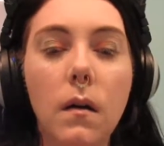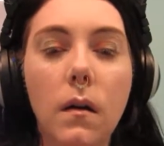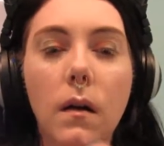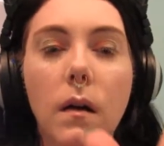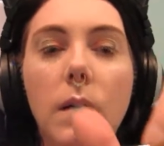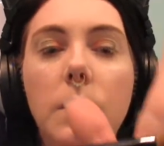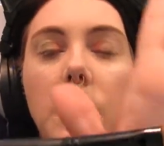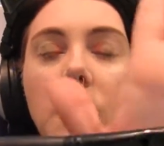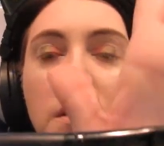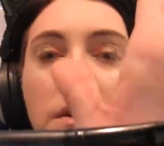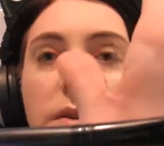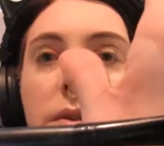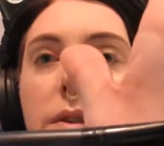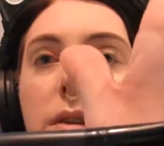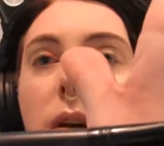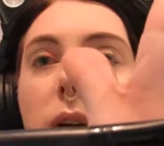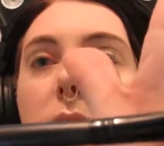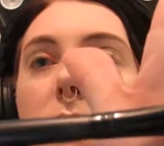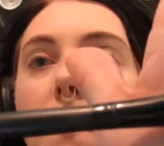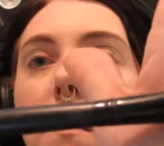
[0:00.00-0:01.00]
I'm going to use
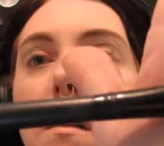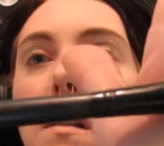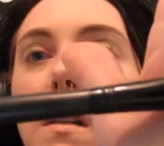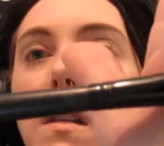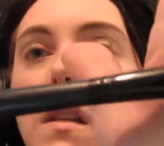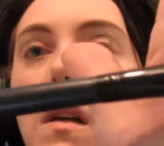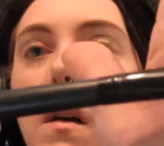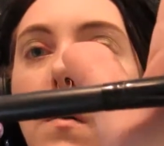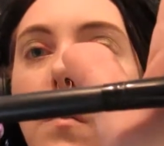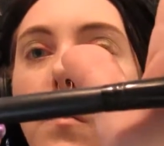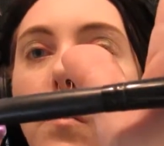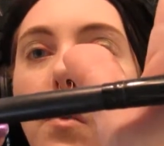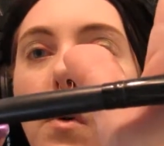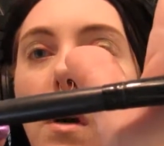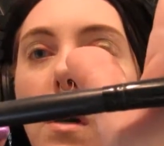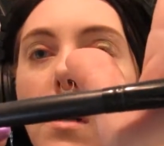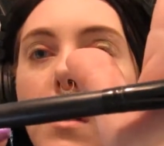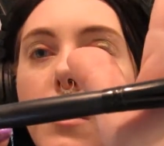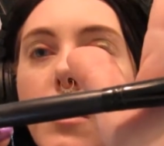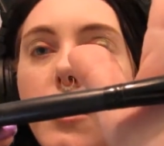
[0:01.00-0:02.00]
this
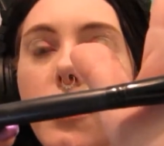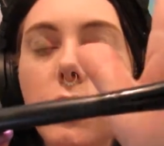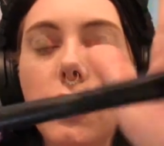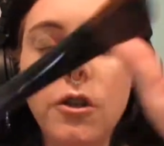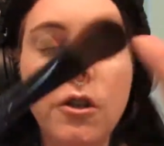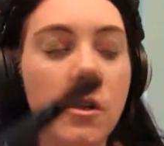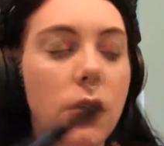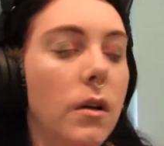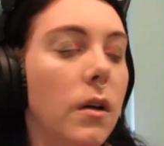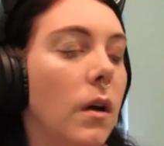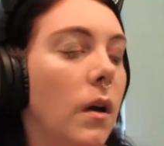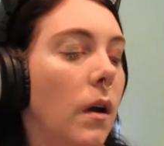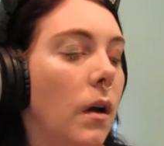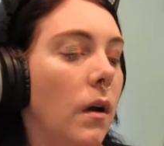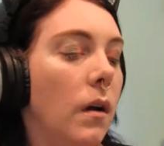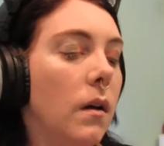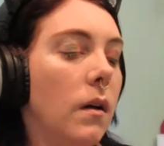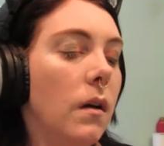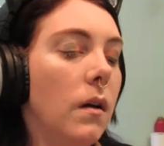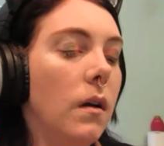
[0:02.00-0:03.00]
brush,
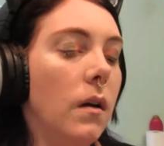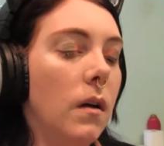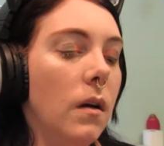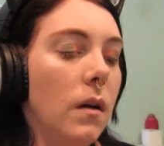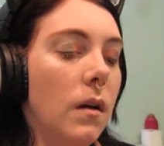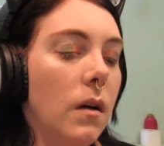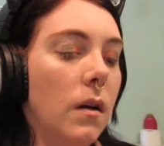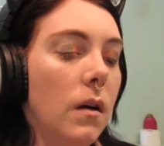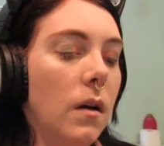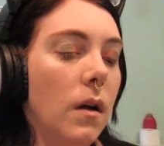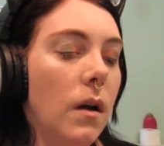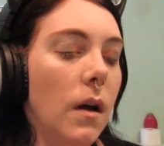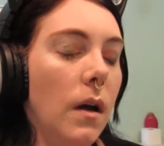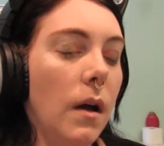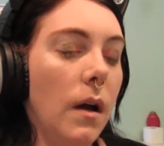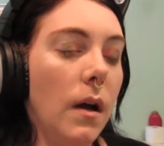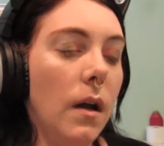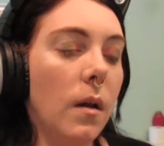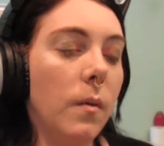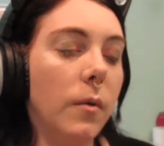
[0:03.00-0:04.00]

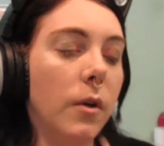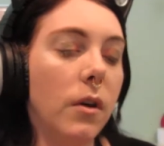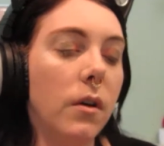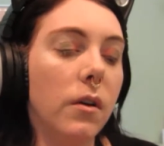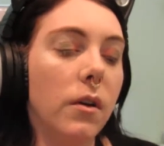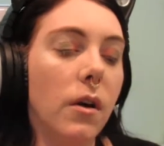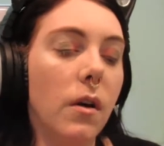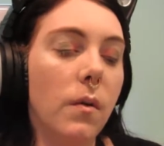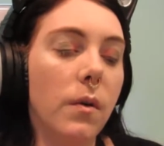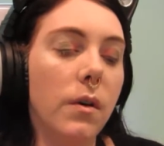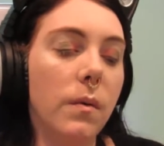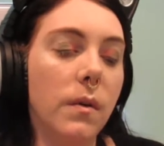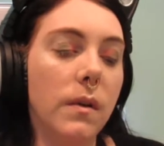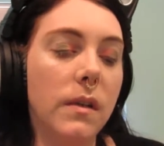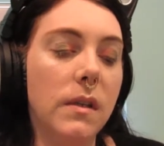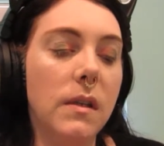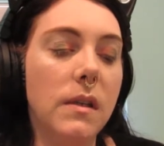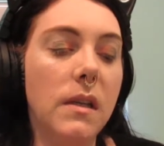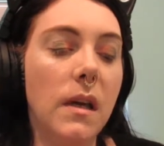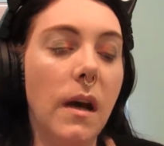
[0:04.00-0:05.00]
and I'm going to go in
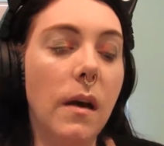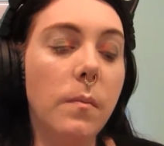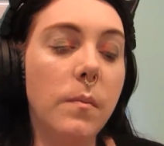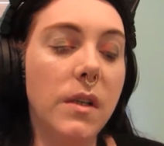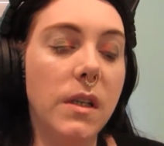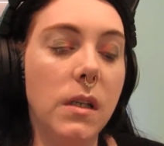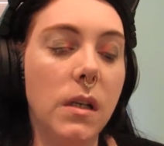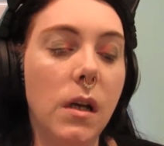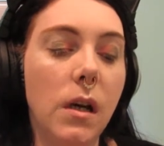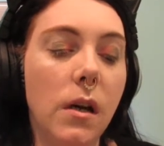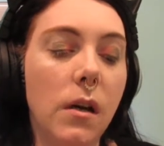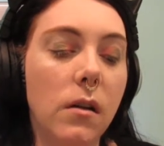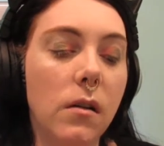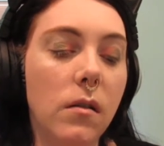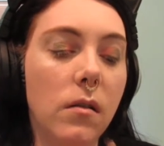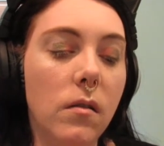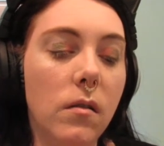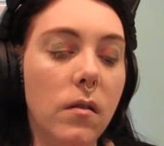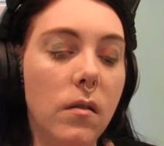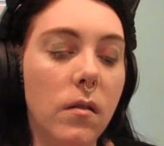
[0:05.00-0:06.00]
with
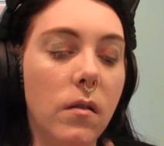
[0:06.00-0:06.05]
Tempting